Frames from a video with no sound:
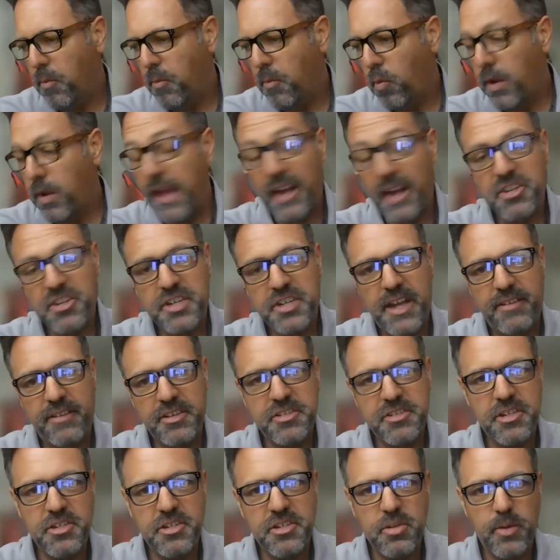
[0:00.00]
We actually have
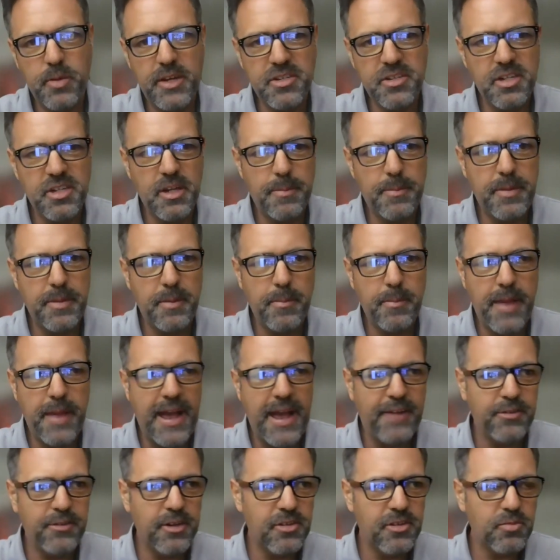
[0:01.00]
a situation up in
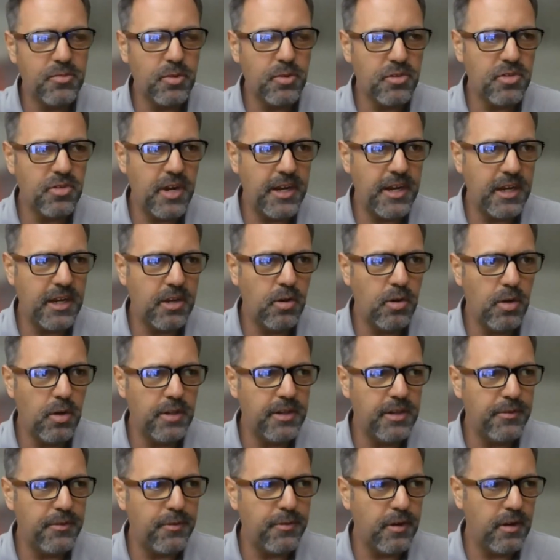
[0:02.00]
Madras. We're trying to go
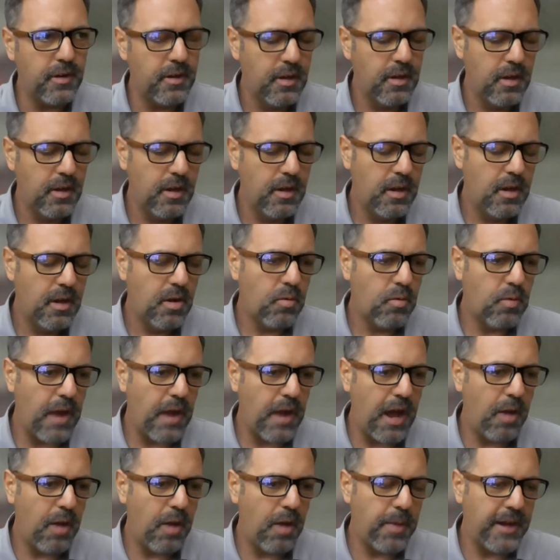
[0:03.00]
a different
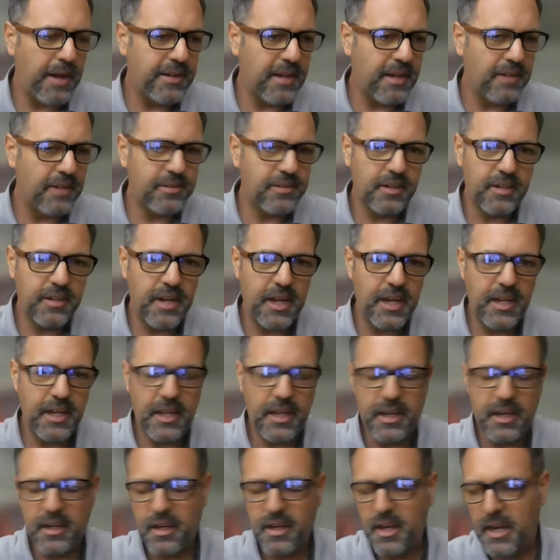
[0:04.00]
route by
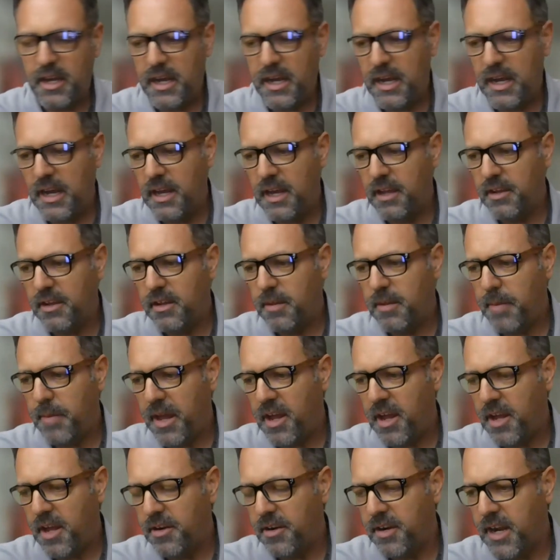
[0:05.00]
designating about
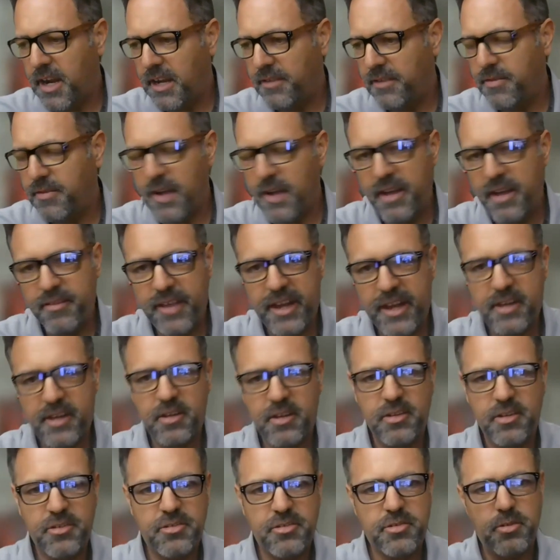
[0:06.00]
195
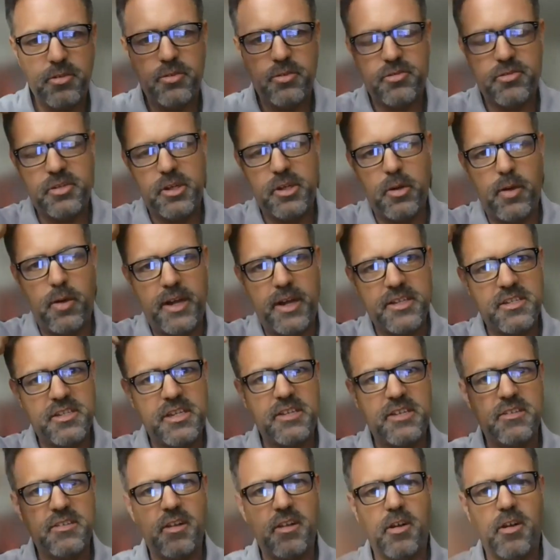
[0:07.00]
acres through
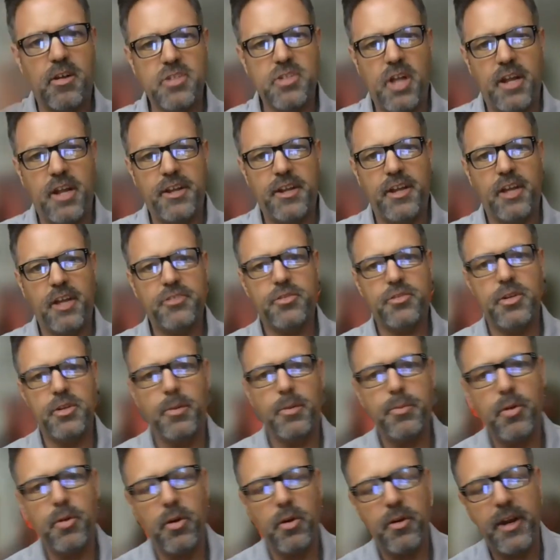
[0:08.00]
COIC's large lot
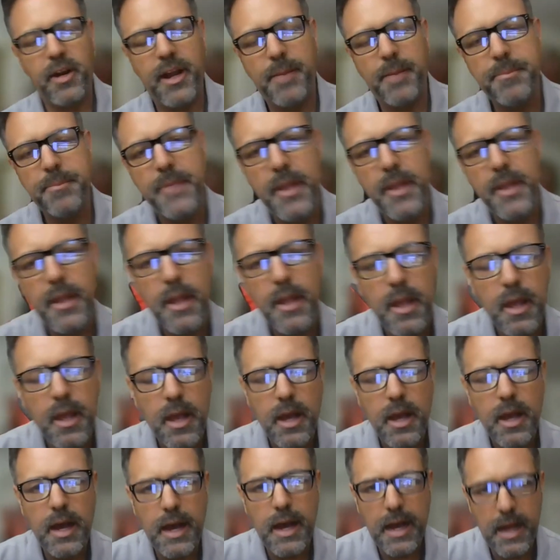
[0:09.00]
industrial program.
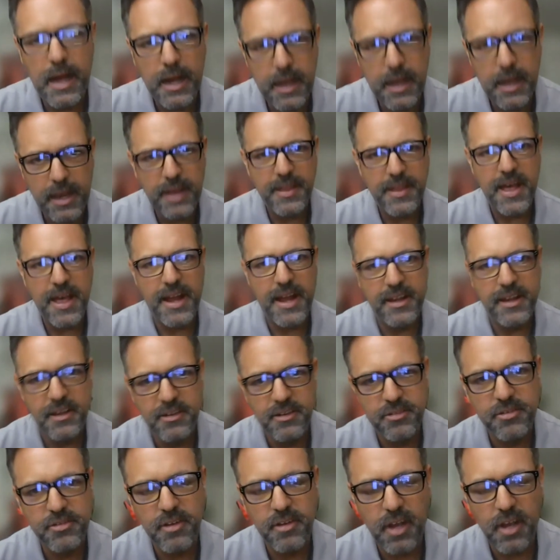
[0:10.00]
And that
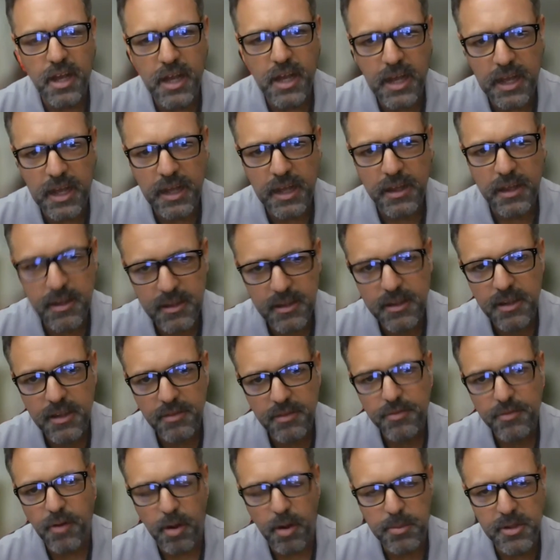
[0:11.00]
is
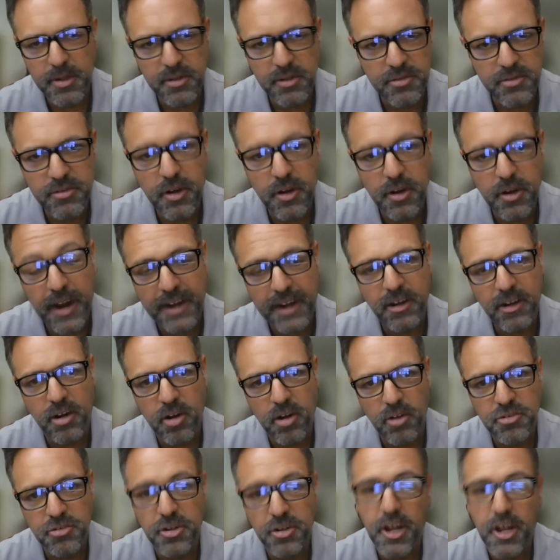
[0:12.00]
farm use or
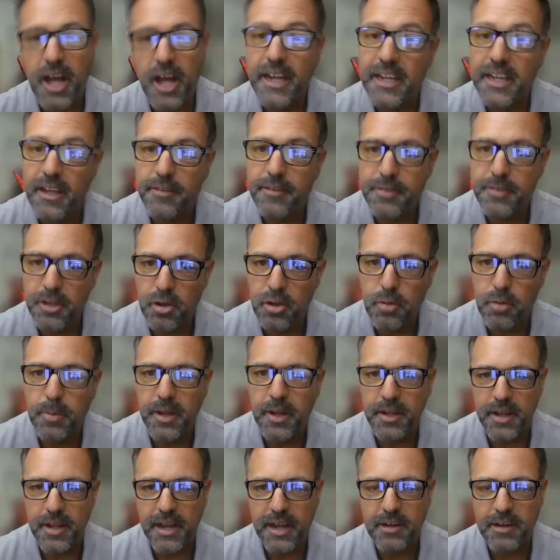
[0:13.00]
agricultural, not EFU,
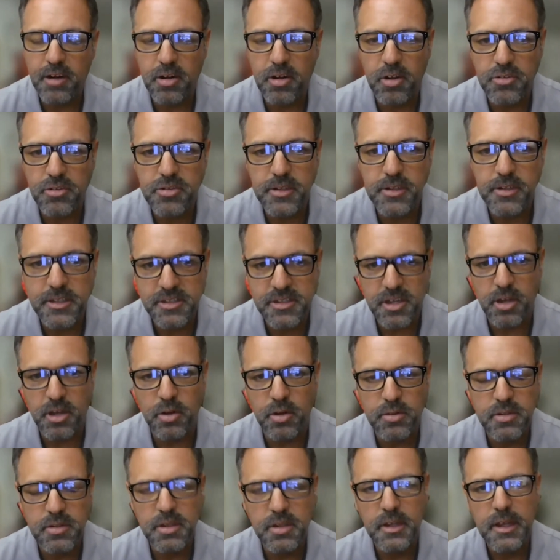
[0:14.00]
but agriculturally
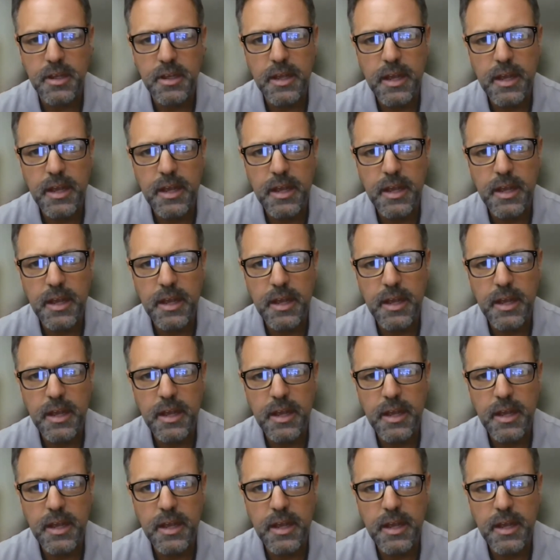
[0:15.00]
zoned.